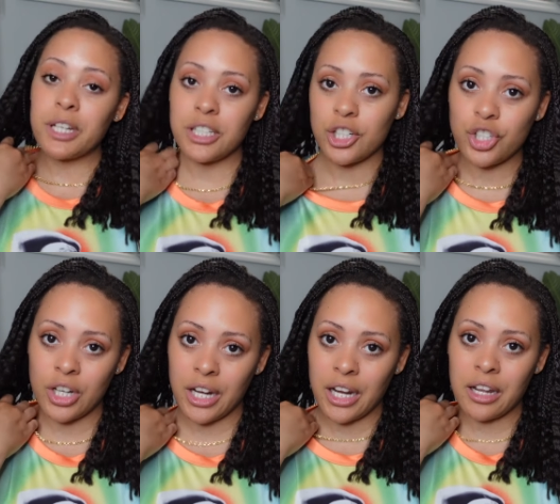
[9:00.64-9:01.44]

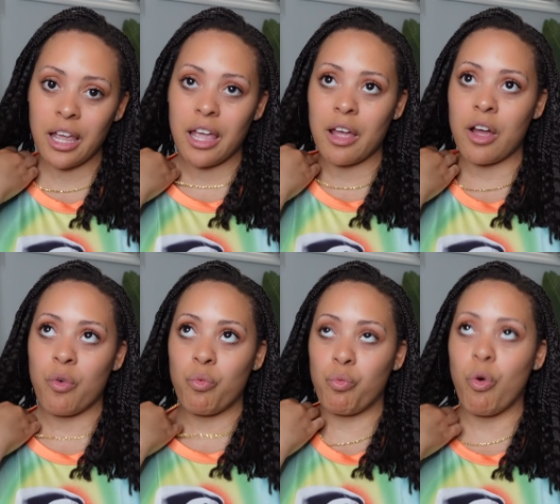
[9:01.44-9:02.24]
conditioning
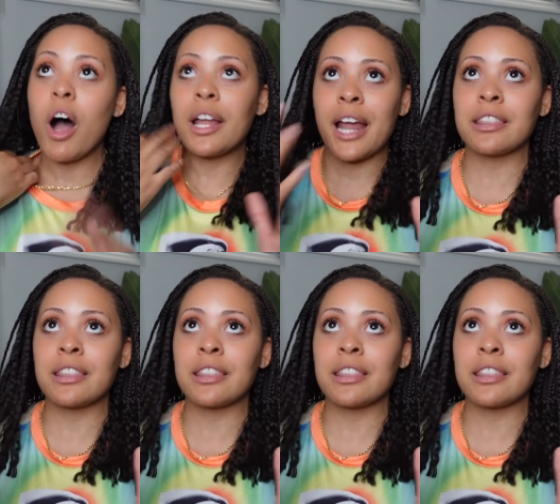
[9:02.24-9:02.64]
one,